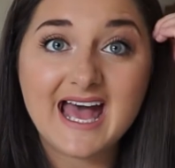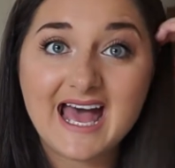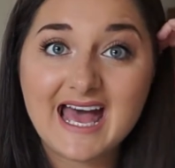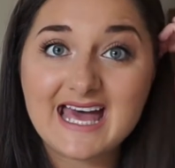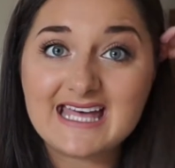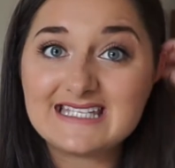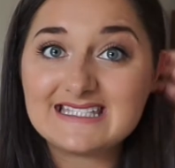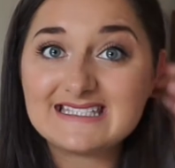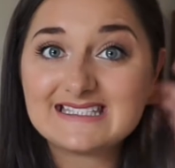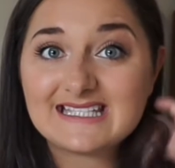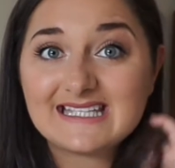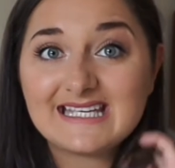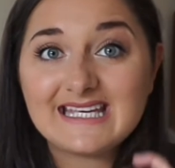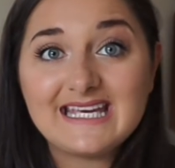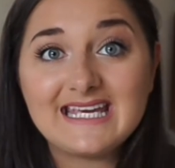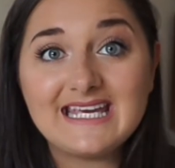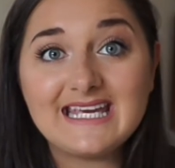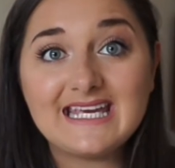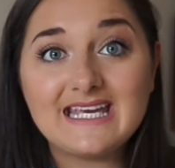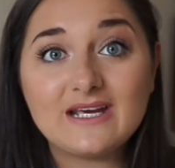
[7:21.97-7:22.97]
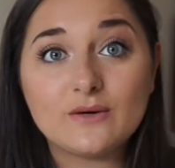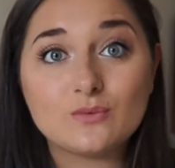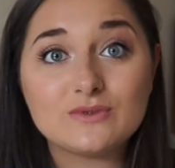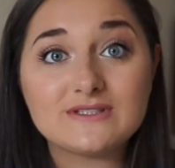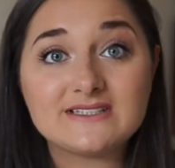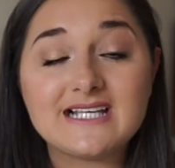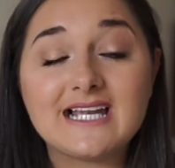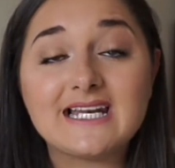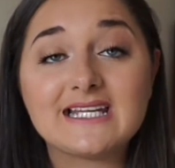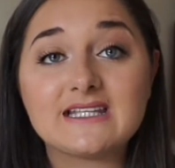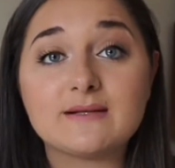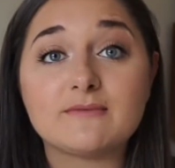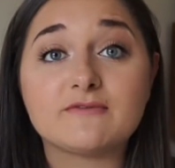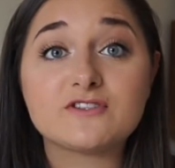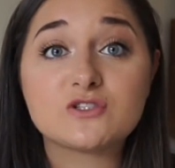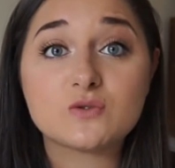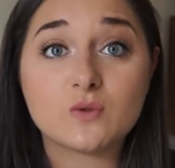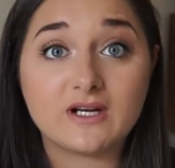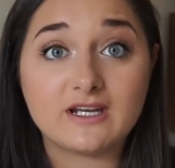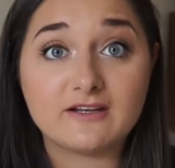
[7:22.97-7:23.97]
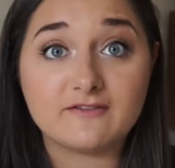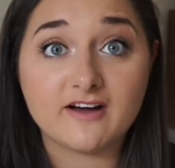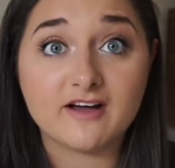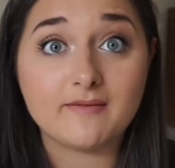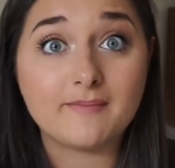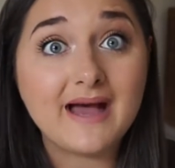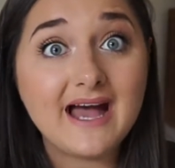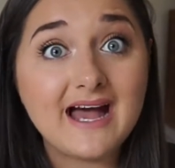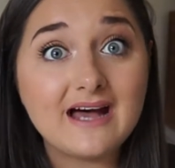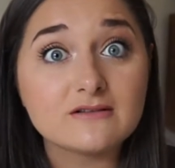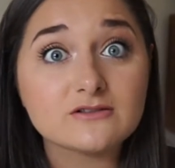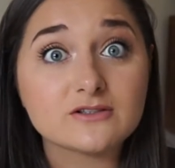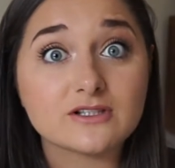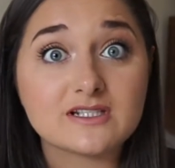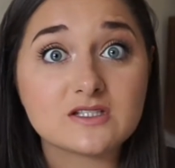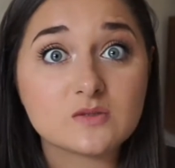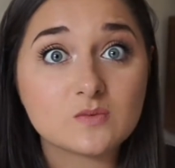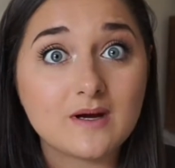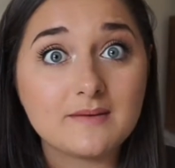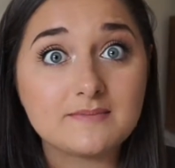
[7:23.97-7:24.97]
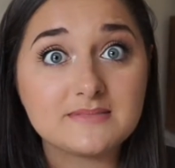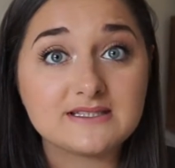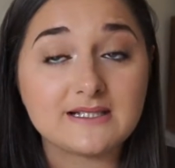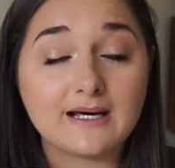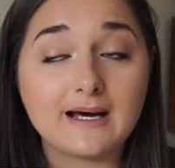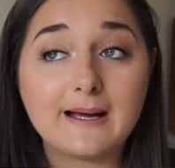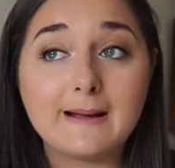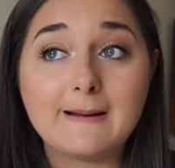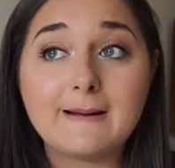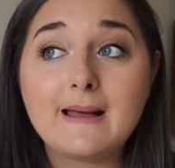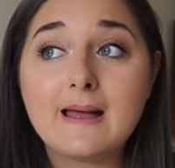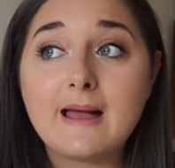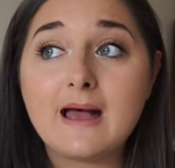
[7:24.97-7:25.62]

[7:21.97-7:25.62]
and he was selling them for £25 on his website.